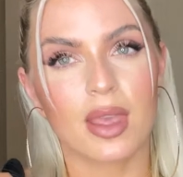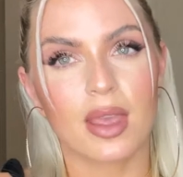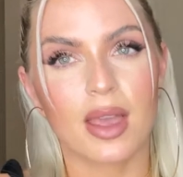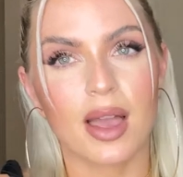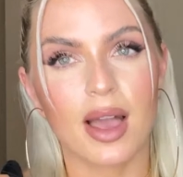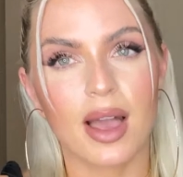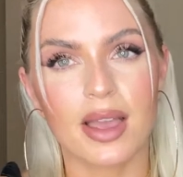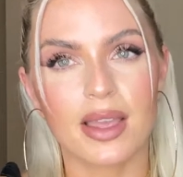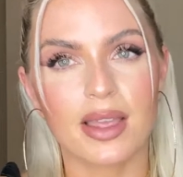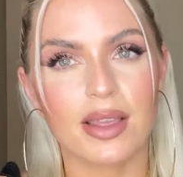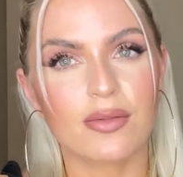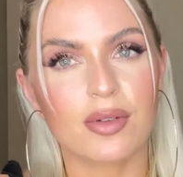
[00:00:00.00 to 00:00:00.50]

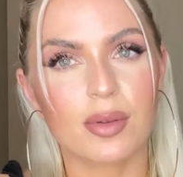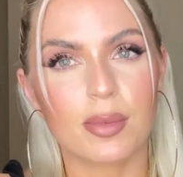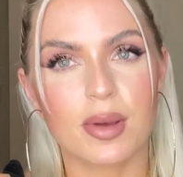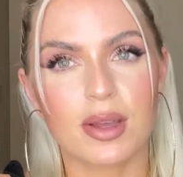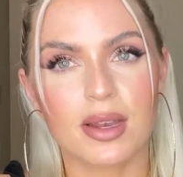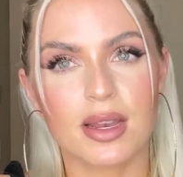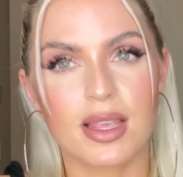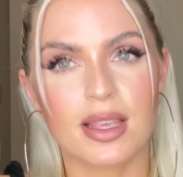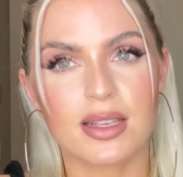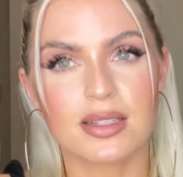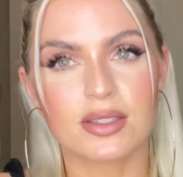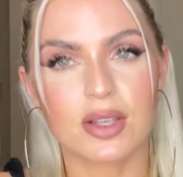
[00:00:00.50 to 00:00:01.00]
Hi
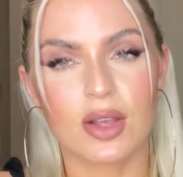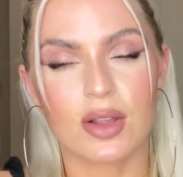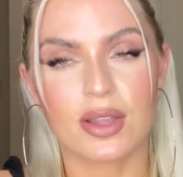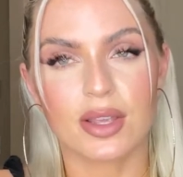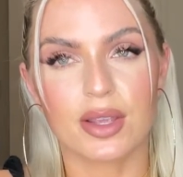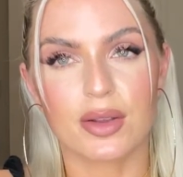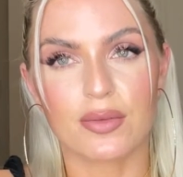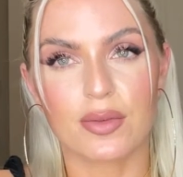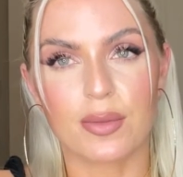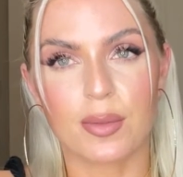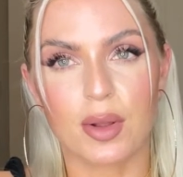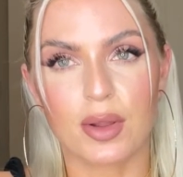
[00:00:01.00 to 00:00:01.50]
everybody, it's Holly here
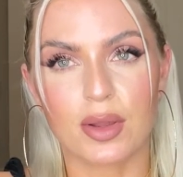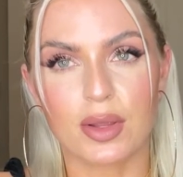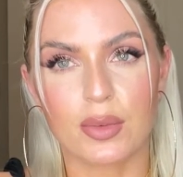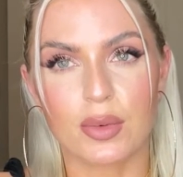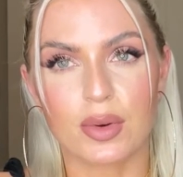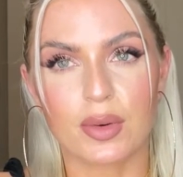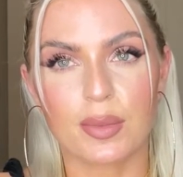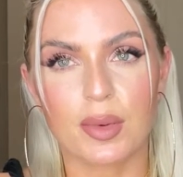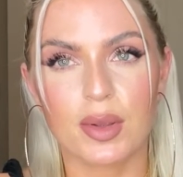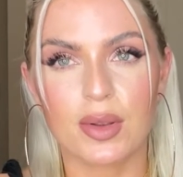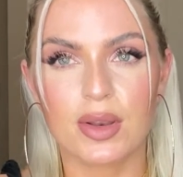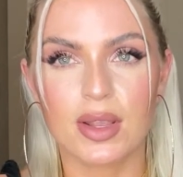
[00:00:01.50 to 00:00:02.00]
from
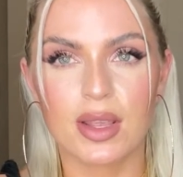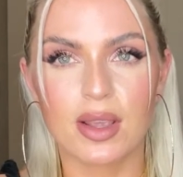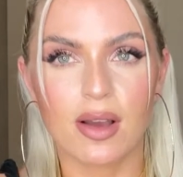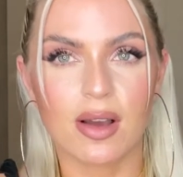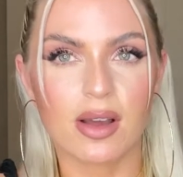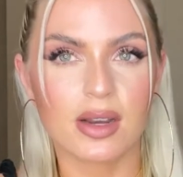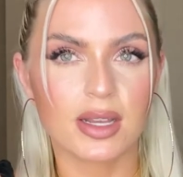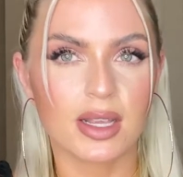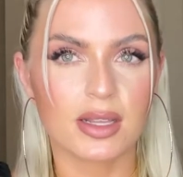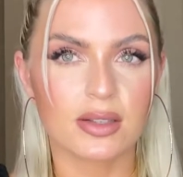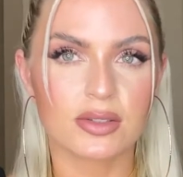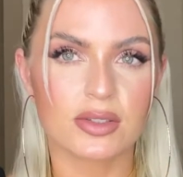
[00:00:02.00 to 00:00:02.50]
Hollkward Beauty on
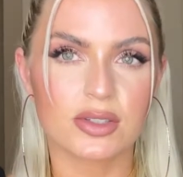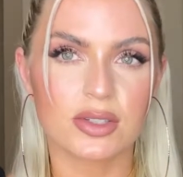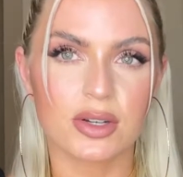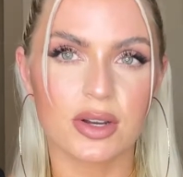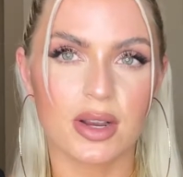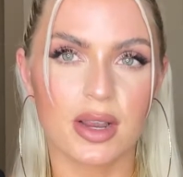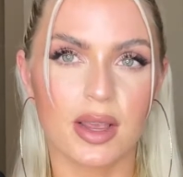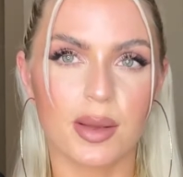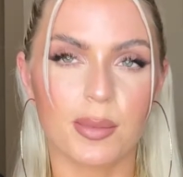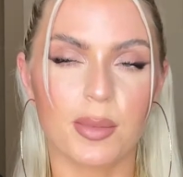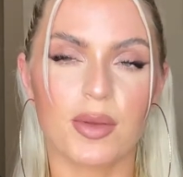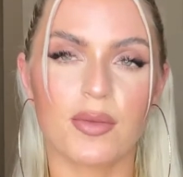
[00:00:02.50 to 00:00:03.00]

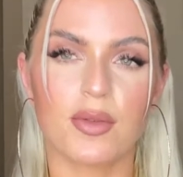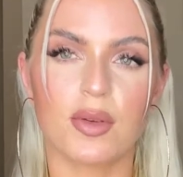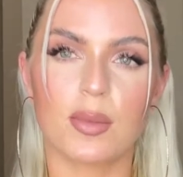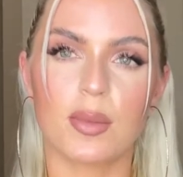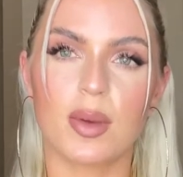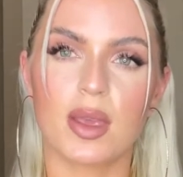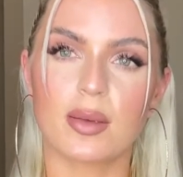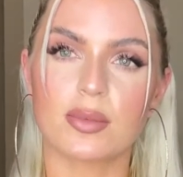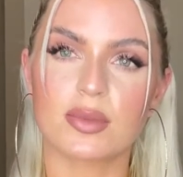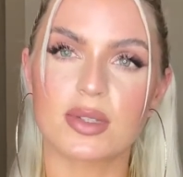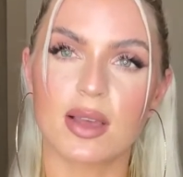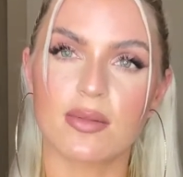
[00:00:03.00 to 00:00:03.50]
Instagram. If you
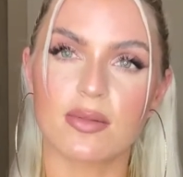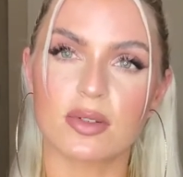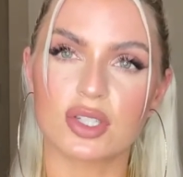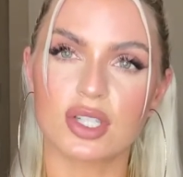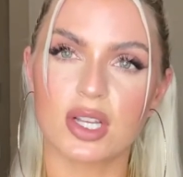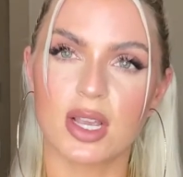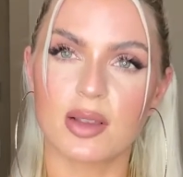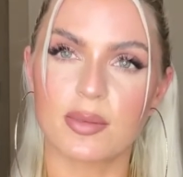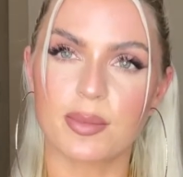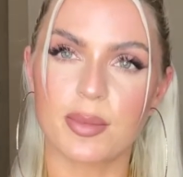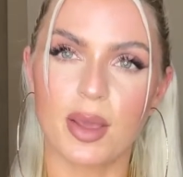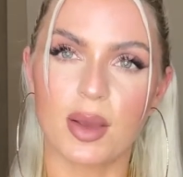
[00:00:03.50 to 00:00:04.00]
babes haven't
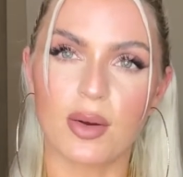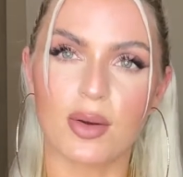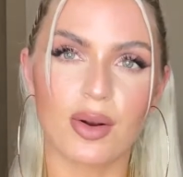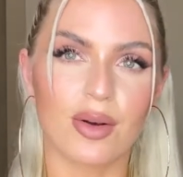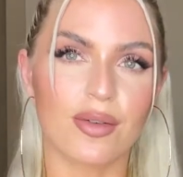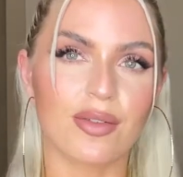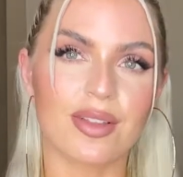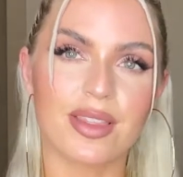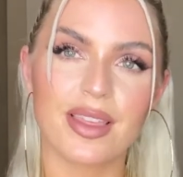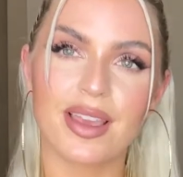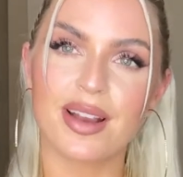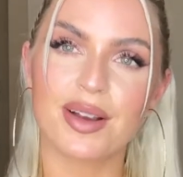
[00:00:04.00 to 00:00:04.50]
checked me out
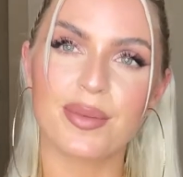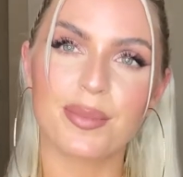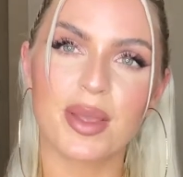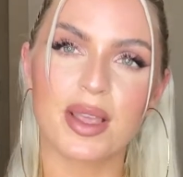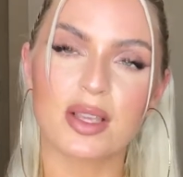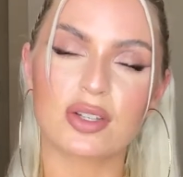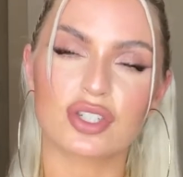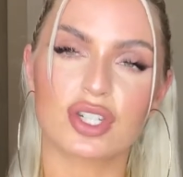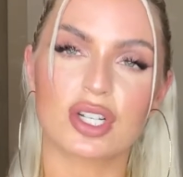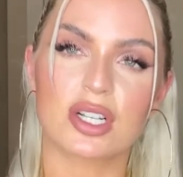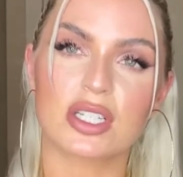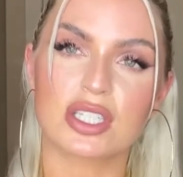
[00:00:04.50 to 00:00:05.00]
over there, make
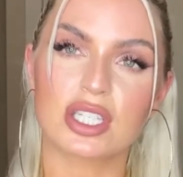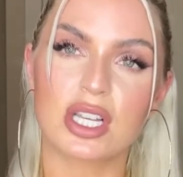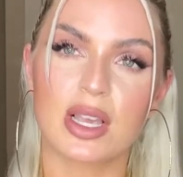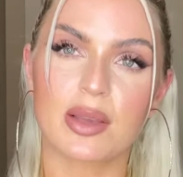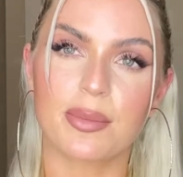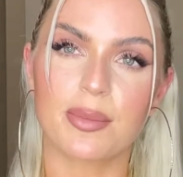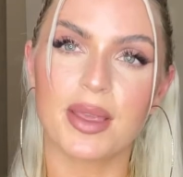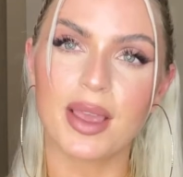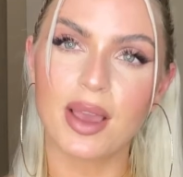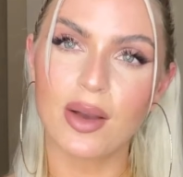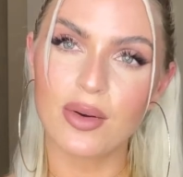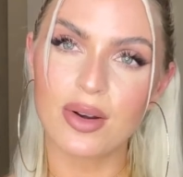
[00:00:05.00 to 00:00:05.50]
sure to check
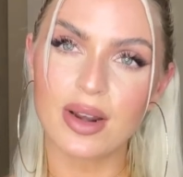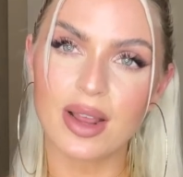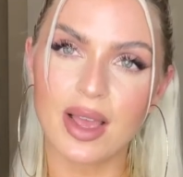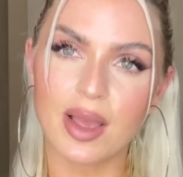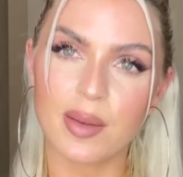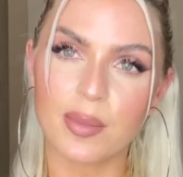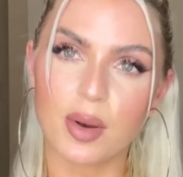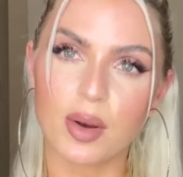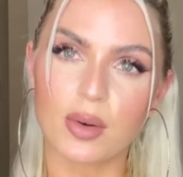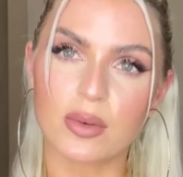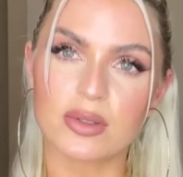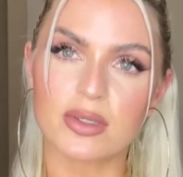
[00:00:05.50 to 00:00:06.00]
me out. I
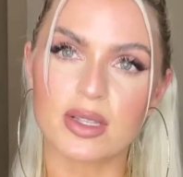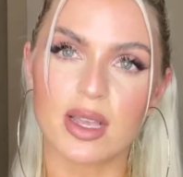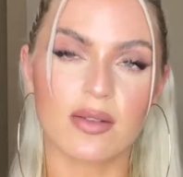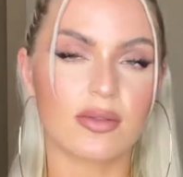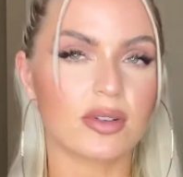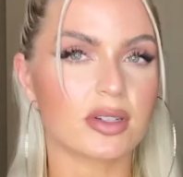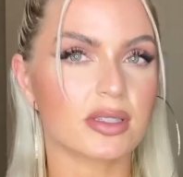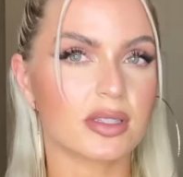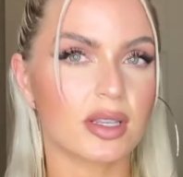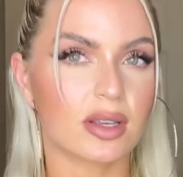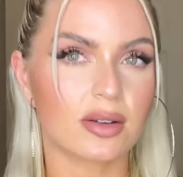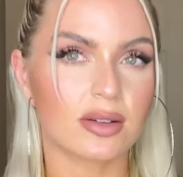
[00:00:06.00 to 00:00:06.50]
post every
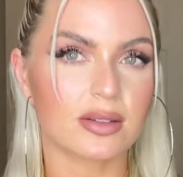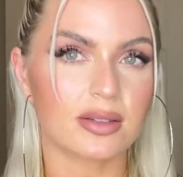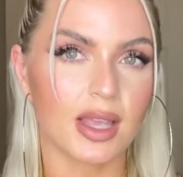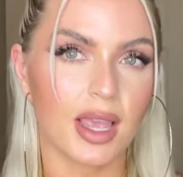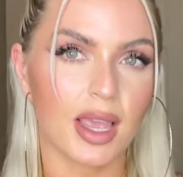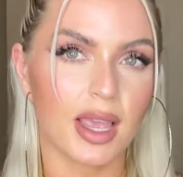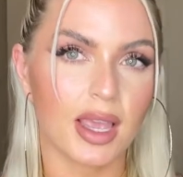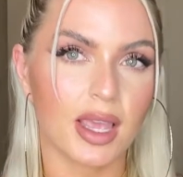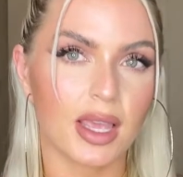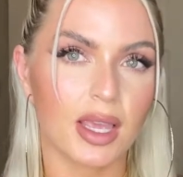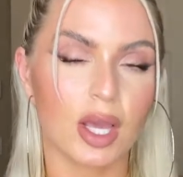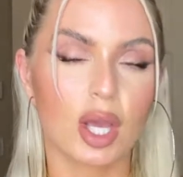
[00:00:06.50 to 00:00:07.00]
single
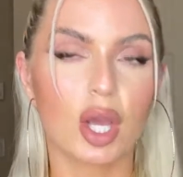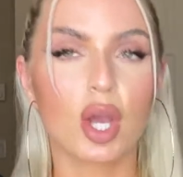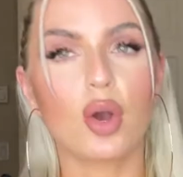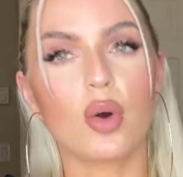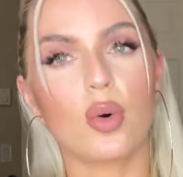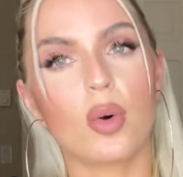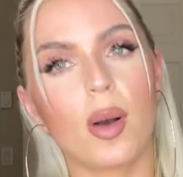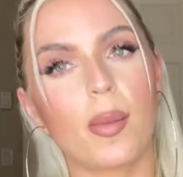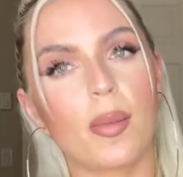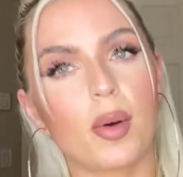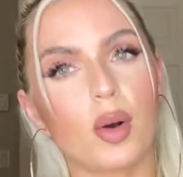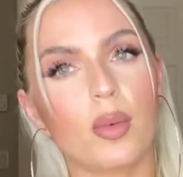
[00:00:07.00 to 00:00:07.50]
day
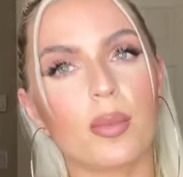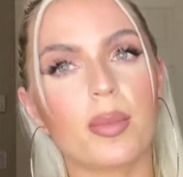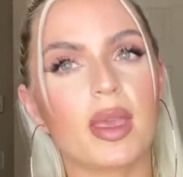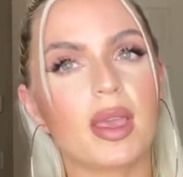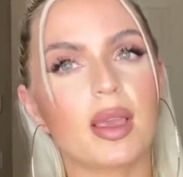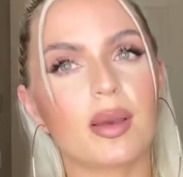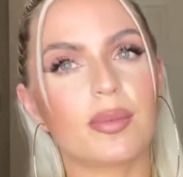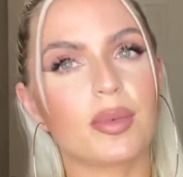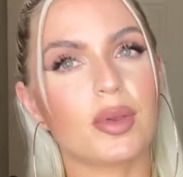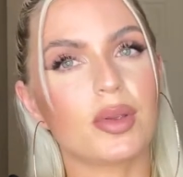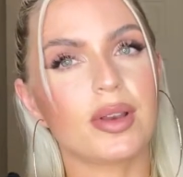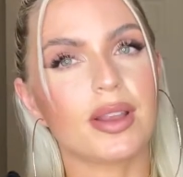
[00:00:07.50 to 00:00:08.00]
about
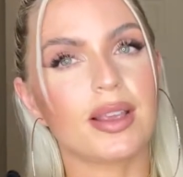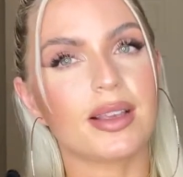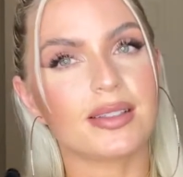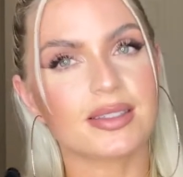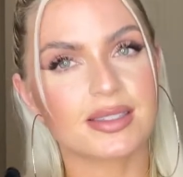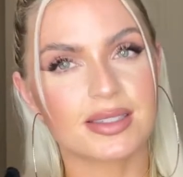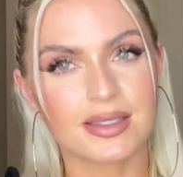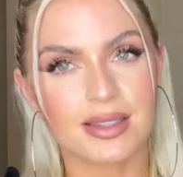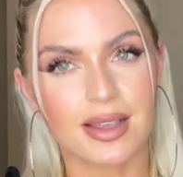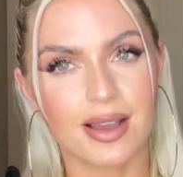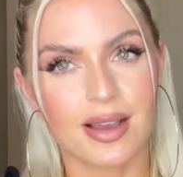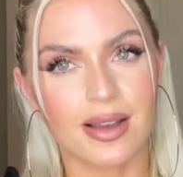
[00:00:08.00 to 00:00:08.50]
makeup, beauty, and
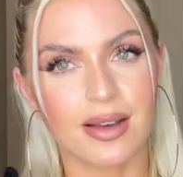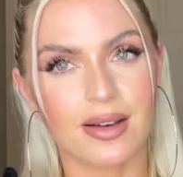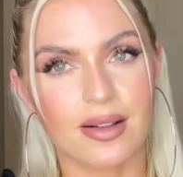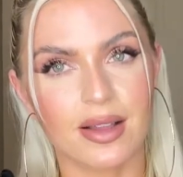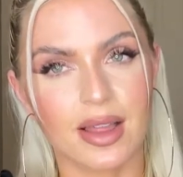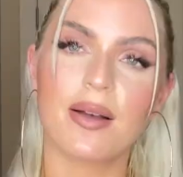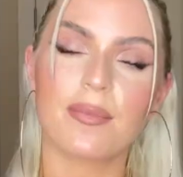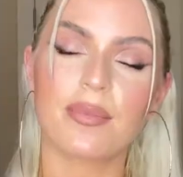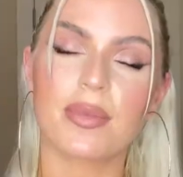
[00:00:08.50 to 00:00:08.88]
style.